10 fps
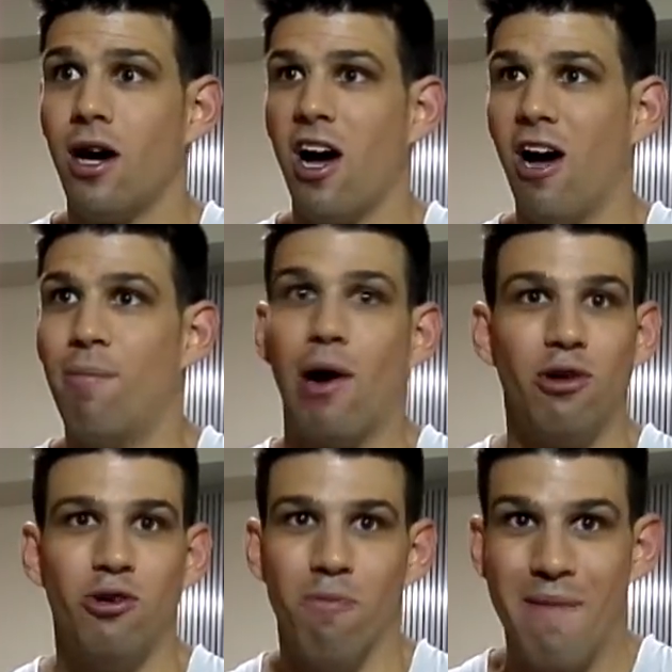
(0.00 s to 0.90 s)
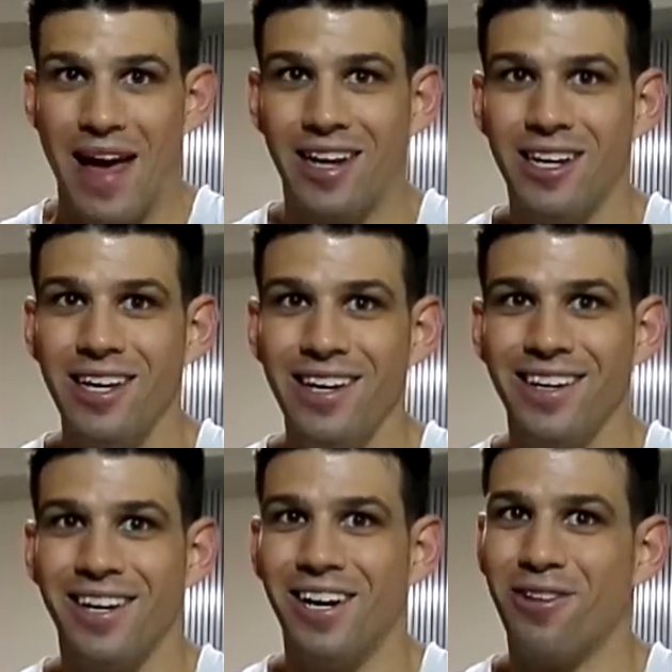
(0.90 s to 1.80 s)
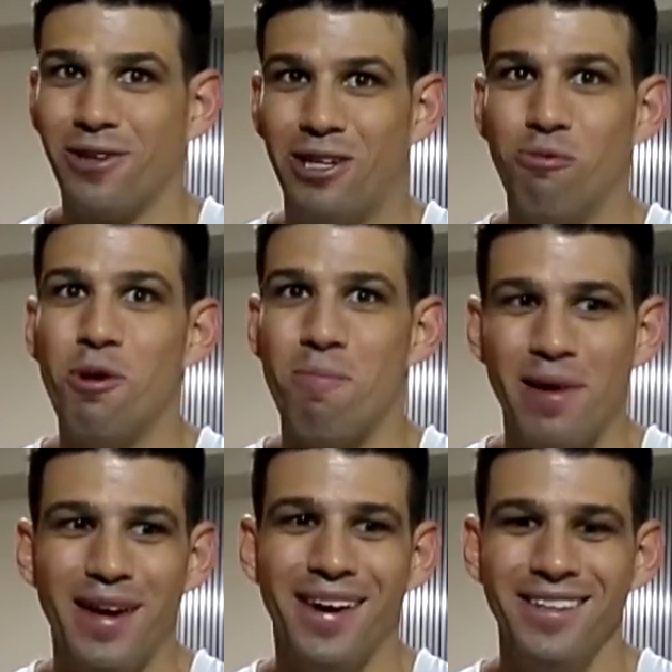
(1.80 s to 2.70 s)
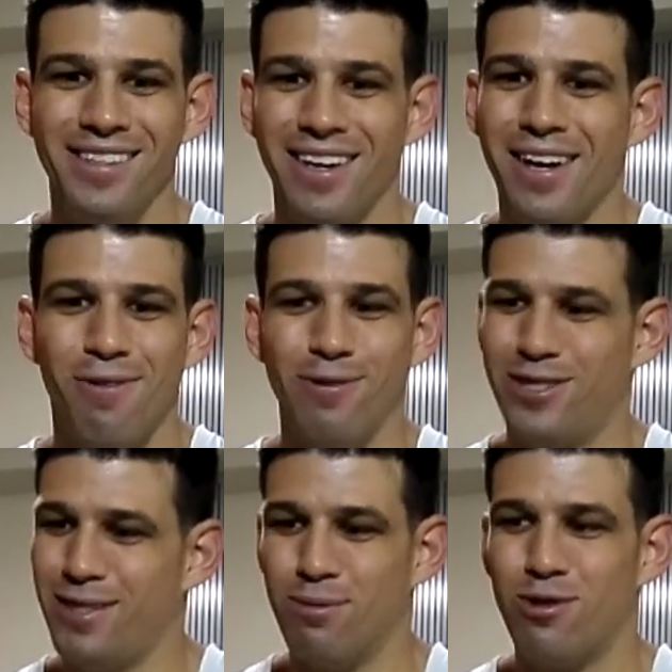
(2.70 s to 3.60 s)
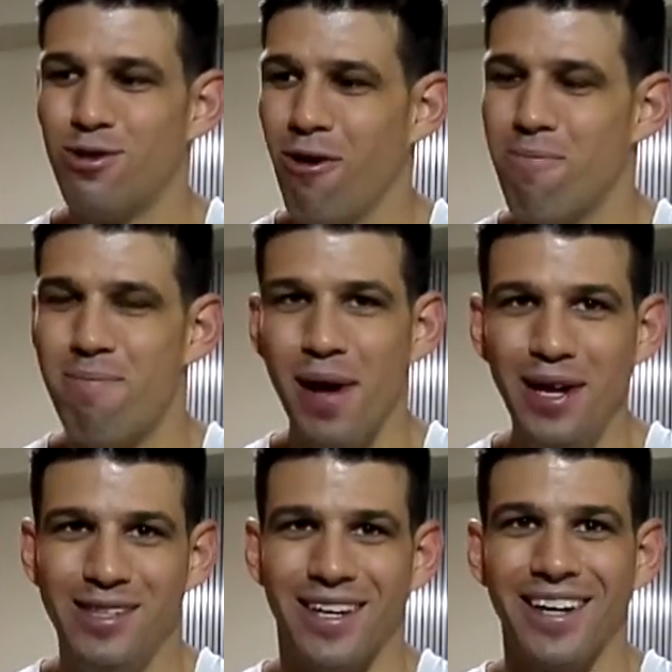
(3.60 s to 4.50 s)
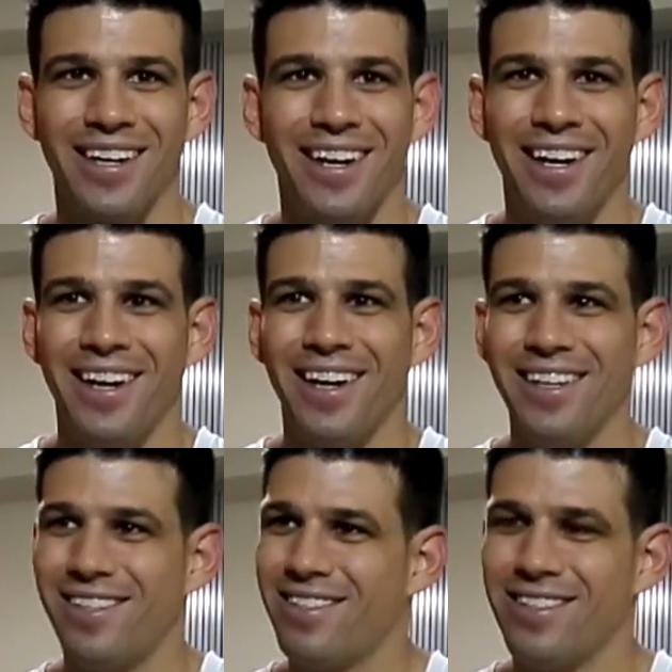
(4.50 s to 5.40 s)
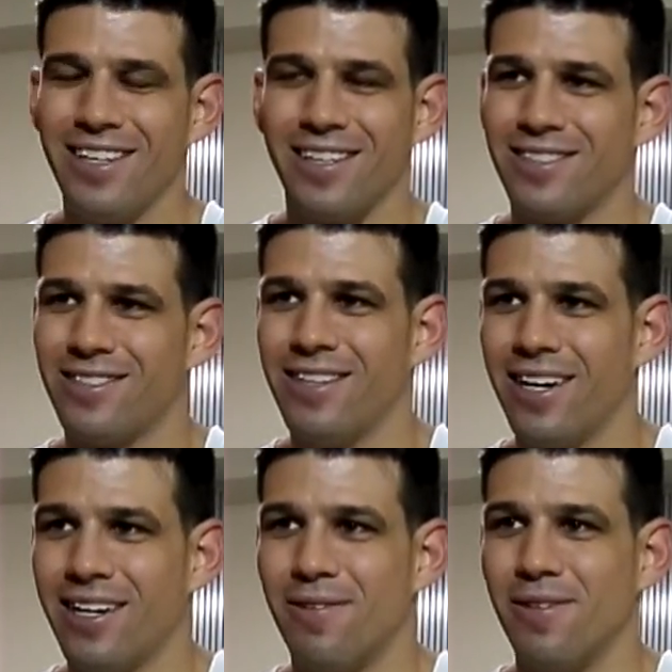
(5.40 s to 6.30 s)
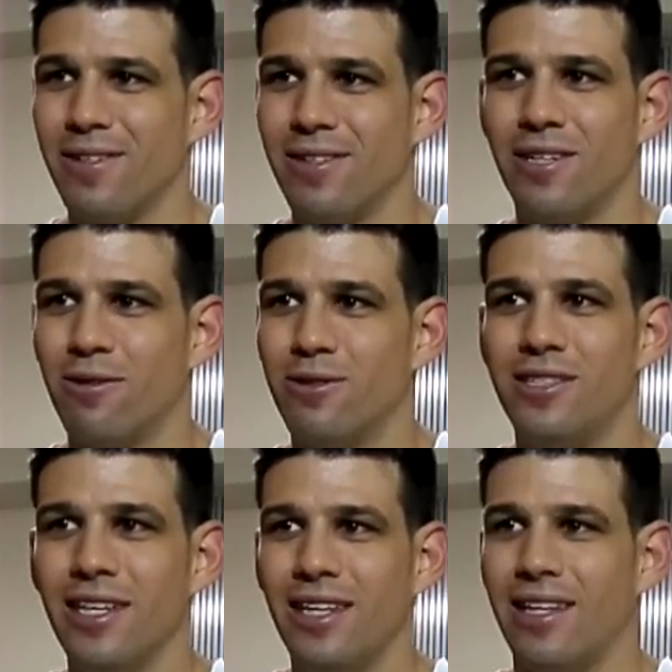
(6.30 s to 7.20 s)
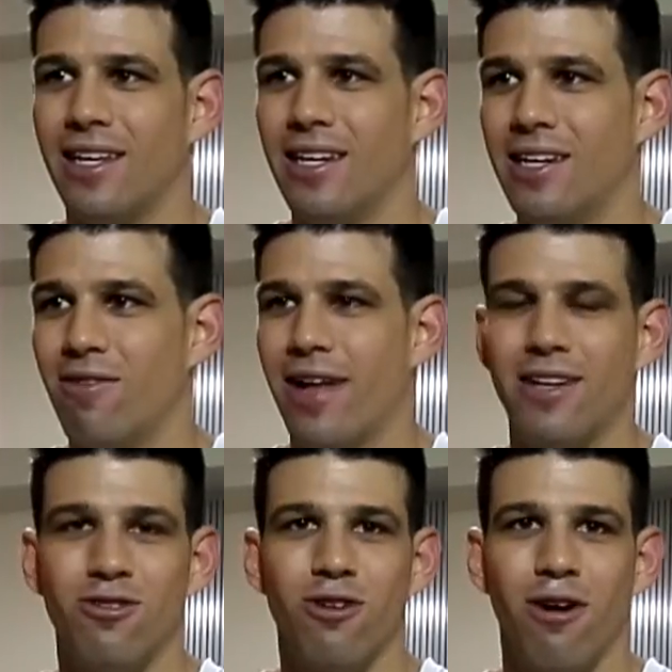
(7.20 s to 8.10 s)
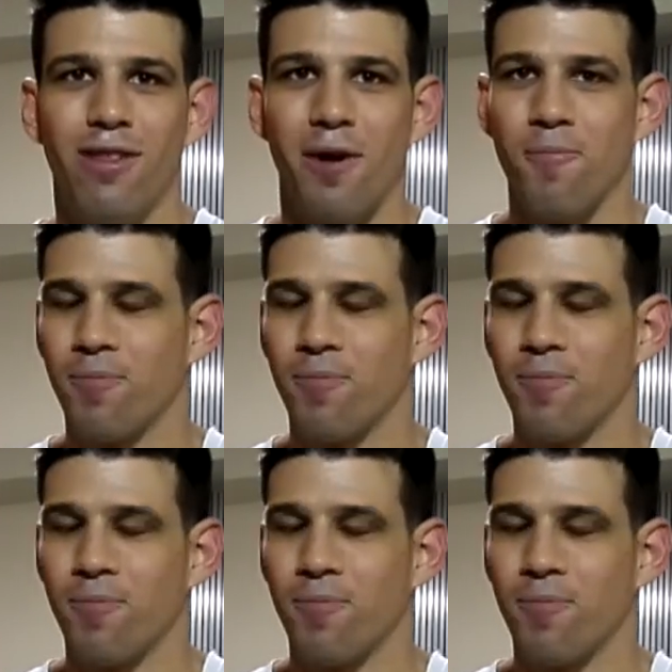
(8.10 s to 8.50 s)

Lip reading: about humanity, other human beings, which seems so basic. It's just silly that it even had to start there,